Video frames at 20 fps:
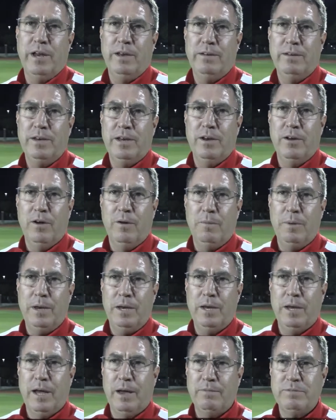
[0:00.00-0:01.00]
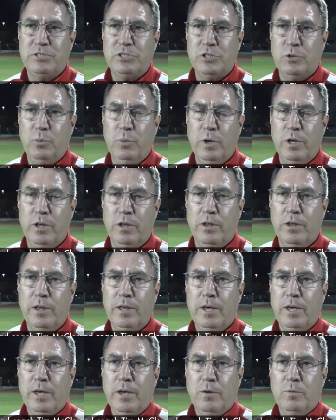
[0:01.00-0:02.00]
You know, I mean, obviously, Will
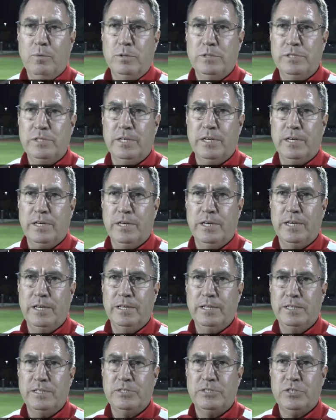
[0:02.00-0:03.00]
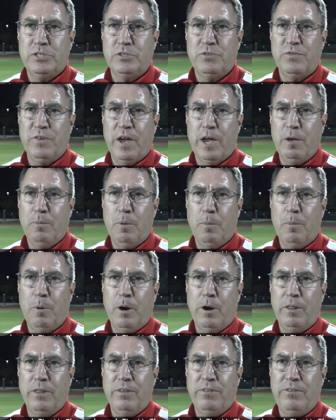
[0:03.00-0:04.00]
was a, uh, is such a valuable
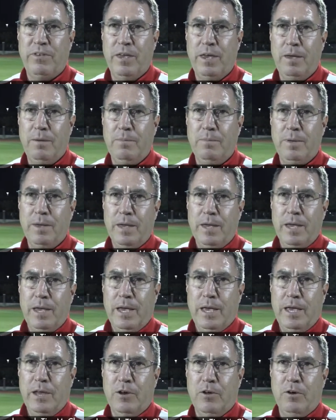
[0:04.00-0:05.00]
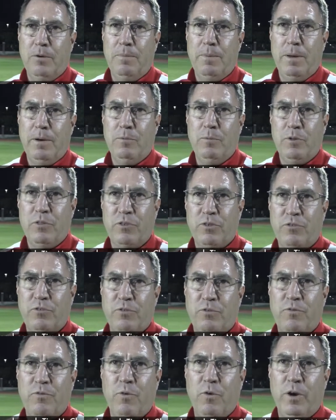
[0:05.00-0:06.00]
part of the team. You know, been with us
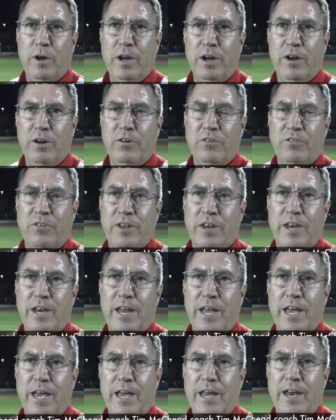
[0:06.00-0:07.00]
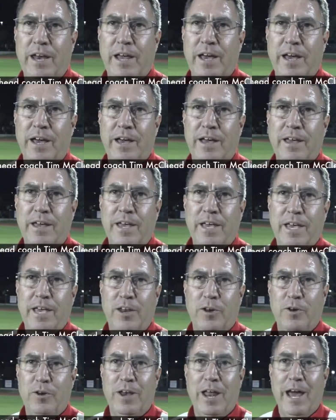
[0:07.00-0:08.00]
for four years, and and uh,
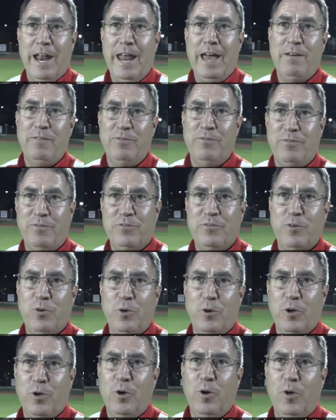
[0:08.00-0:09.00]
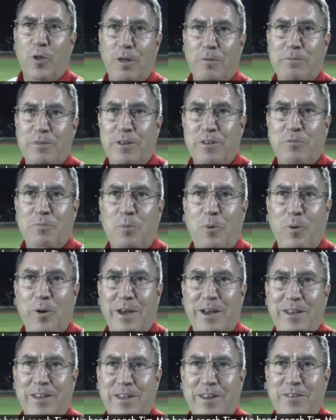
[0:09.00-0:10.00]
you know, to not have scored a goal up to this
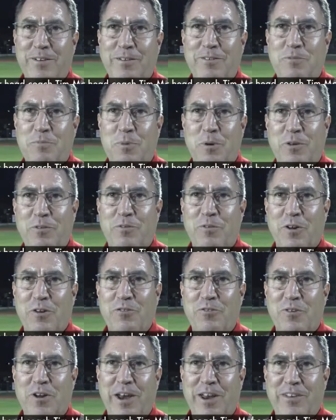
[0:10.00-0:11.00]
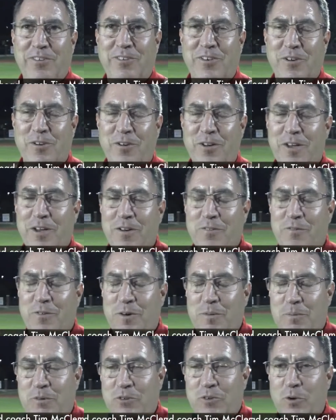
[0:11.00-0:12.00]
point, you know, he's pretty frustrated. So for
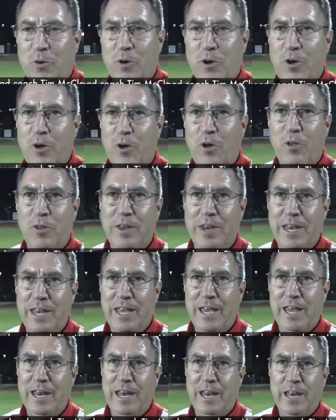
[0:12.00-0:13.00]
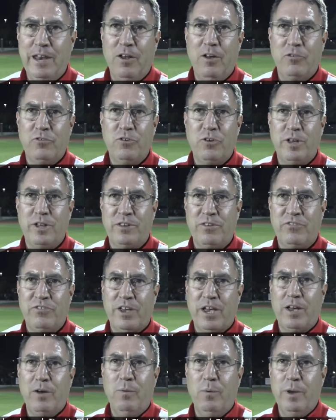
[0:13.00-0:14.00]
him to score a goal and, and then also get the
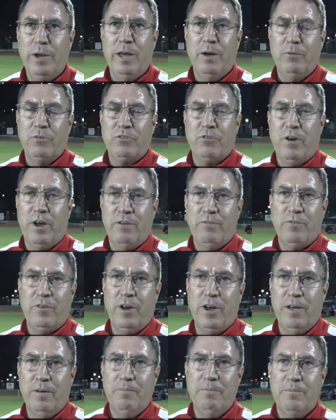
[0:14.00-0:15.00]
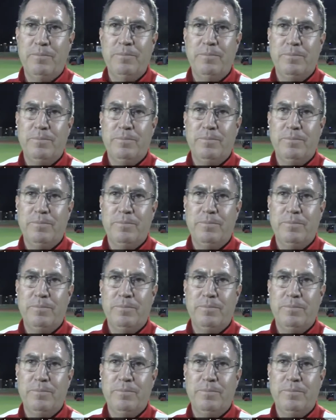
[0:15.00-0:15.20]
second one, that was great for him.